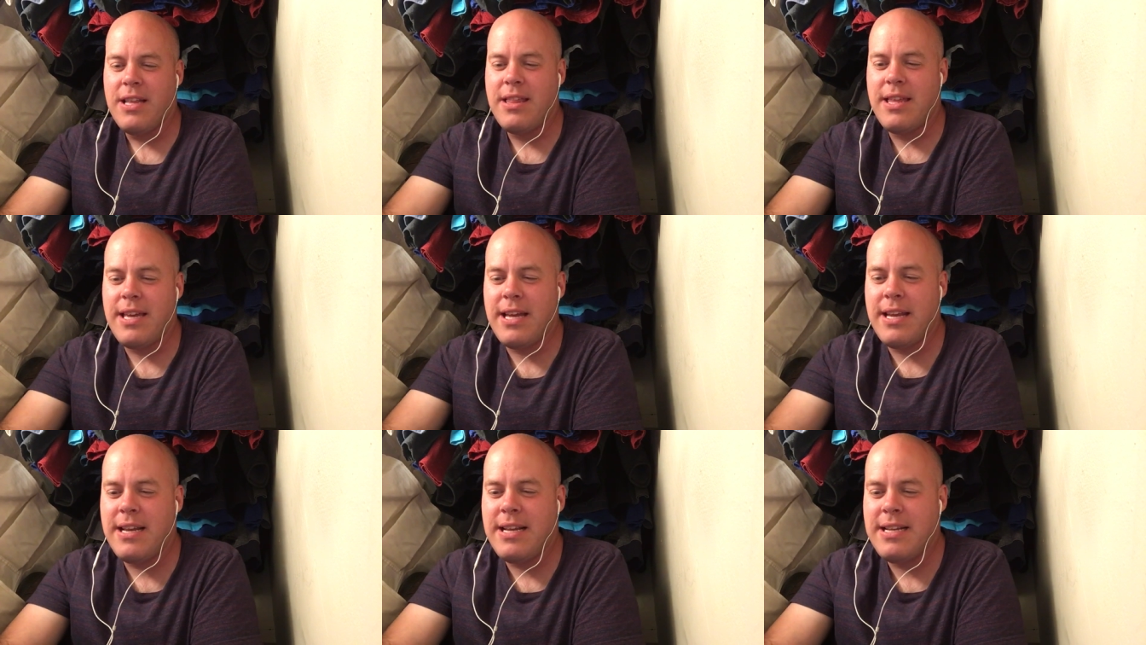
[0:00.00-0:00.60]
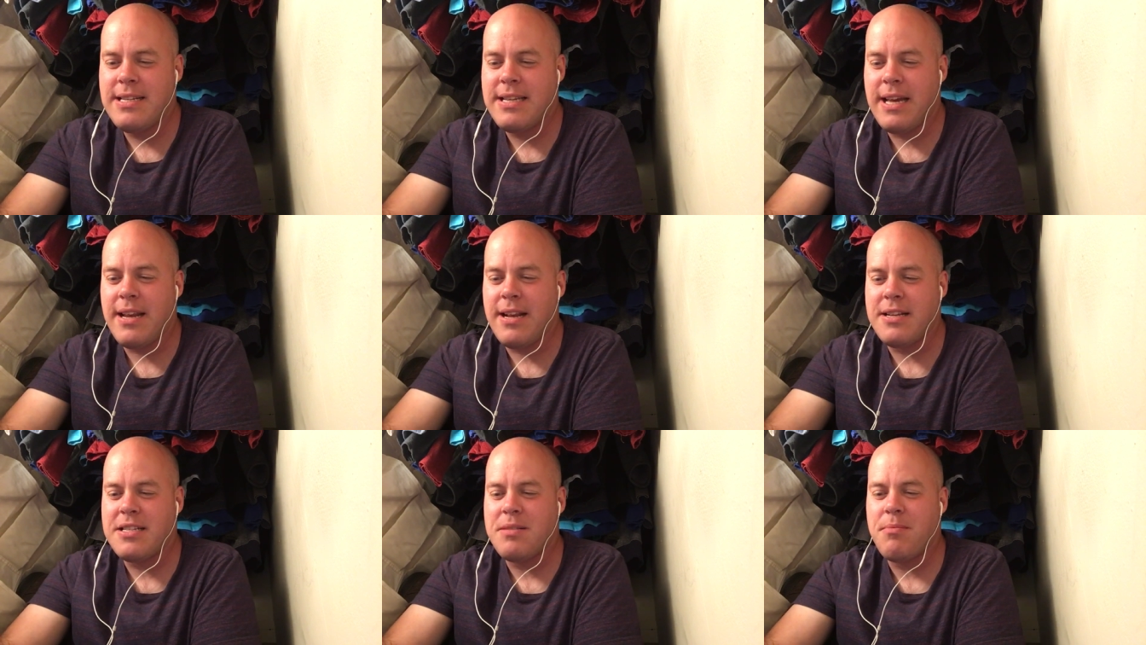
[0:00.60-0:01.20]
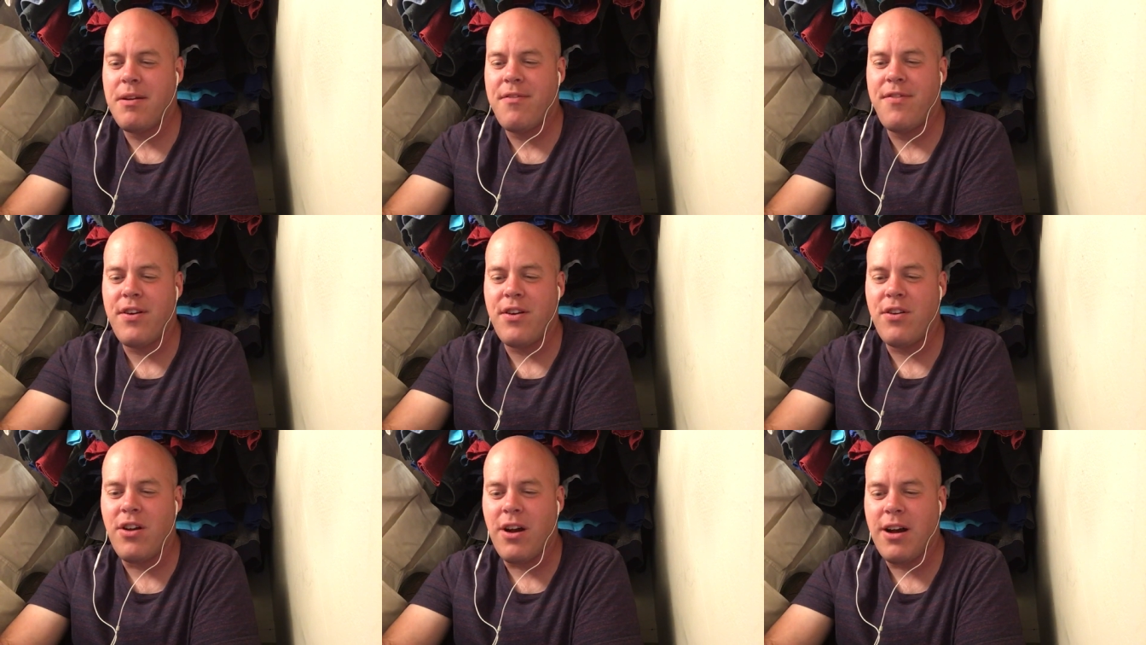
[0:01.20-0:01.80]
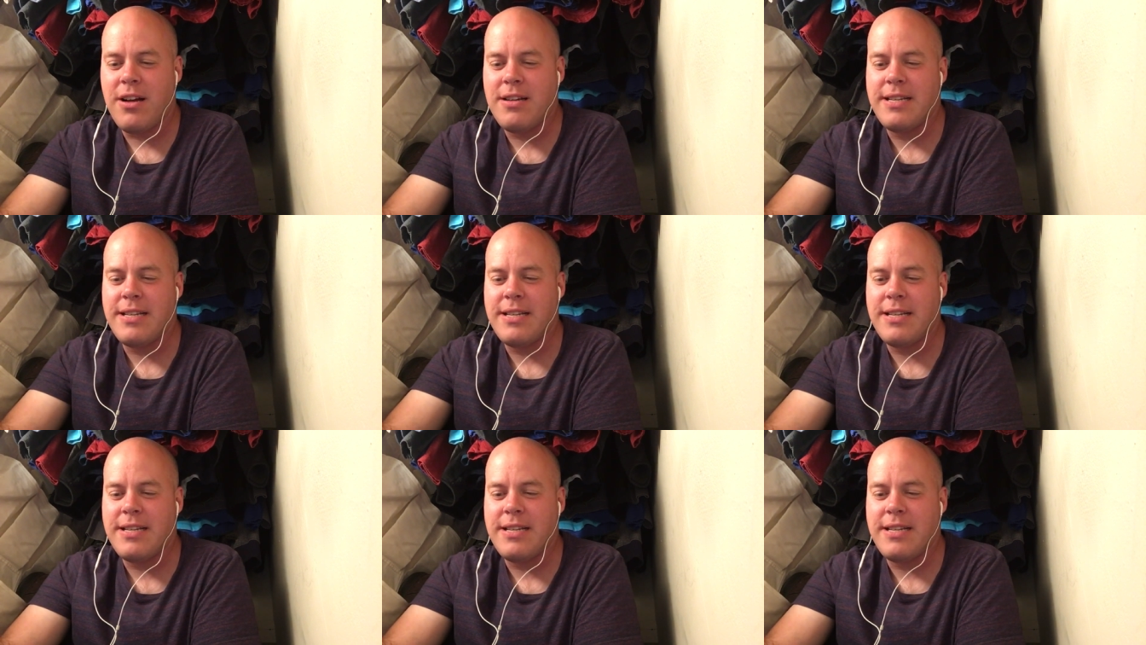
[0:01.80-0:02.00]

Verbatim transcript: Then he said unto me, Fear not,